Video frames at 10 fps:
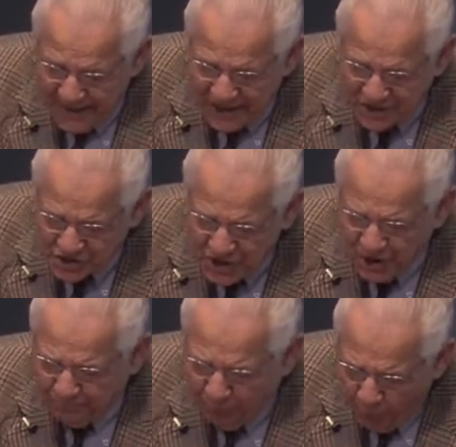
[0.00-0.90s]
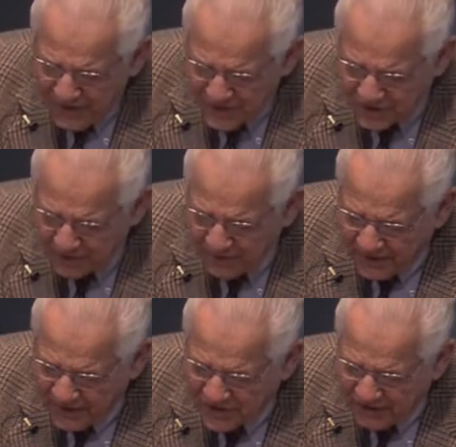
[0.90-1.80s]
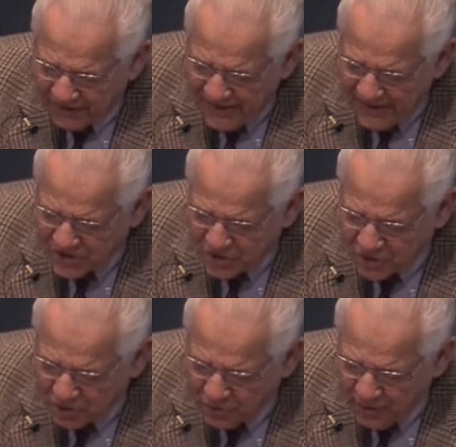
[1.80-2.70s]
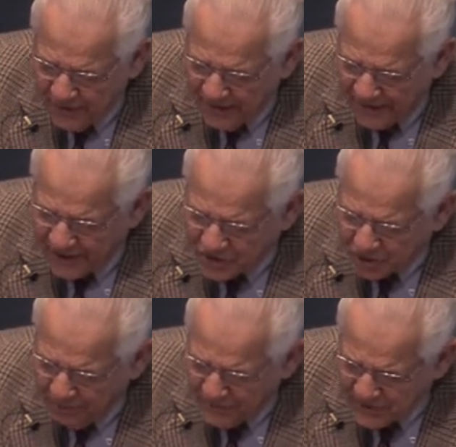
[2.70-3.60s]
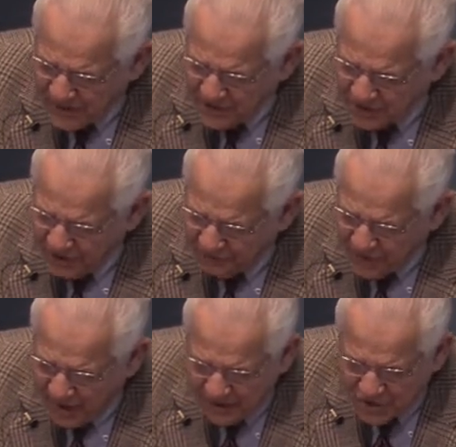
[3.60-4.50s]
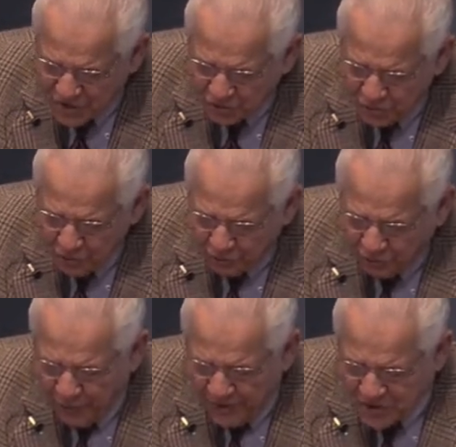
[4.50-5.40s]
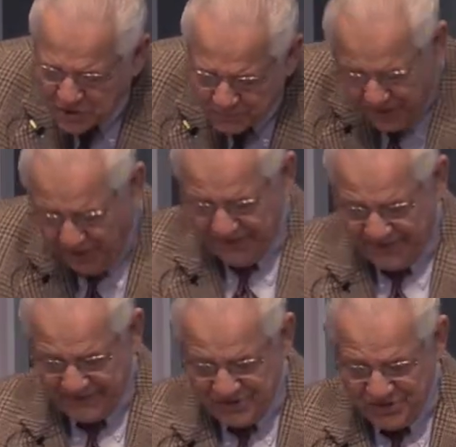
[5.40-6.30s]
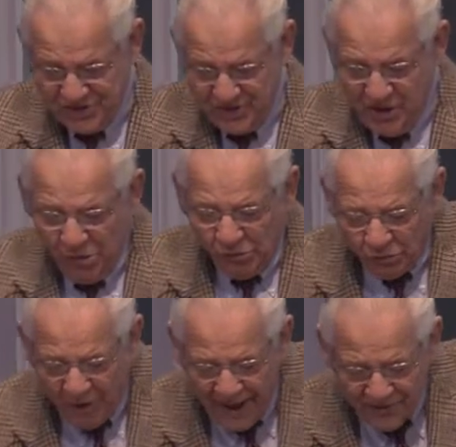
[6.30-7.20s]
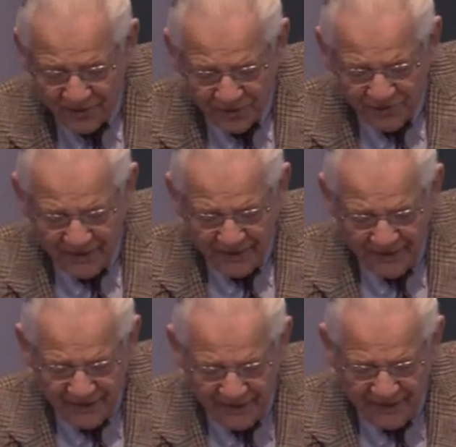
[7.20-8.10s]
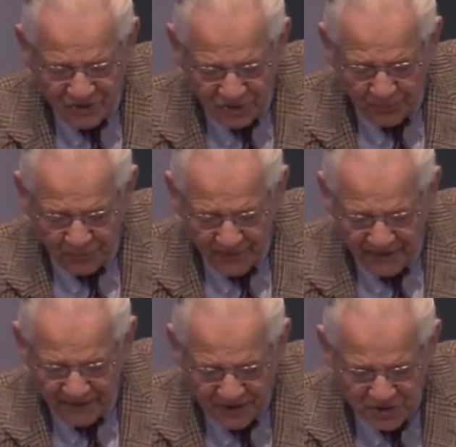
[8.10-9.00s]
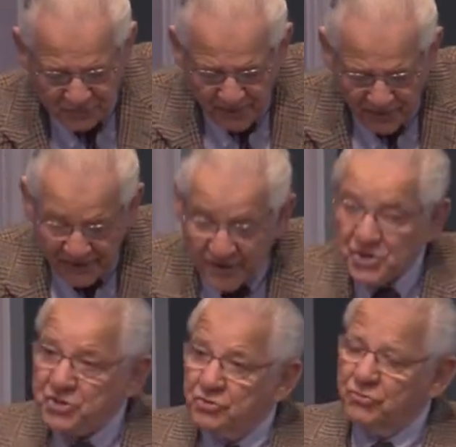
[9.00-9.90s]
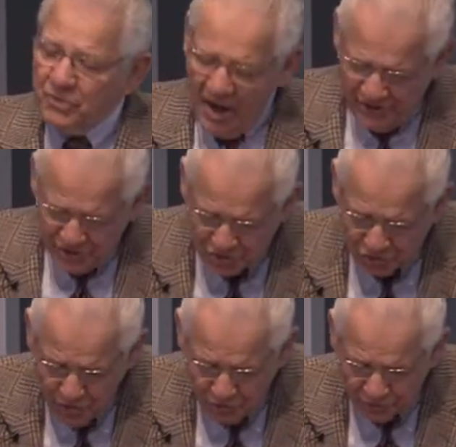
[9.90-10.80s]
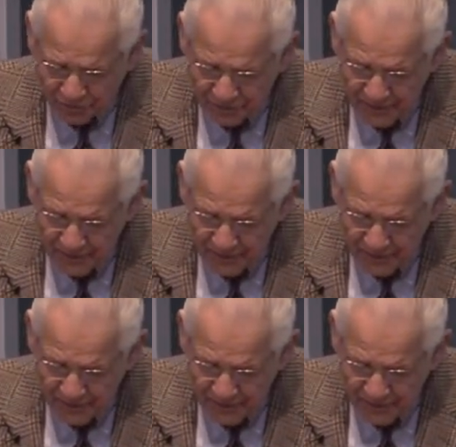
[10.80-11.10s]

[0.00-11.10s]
is sheer poison because it leads to interpretation of God's truth through experience rather than interpreting experience through God's truth.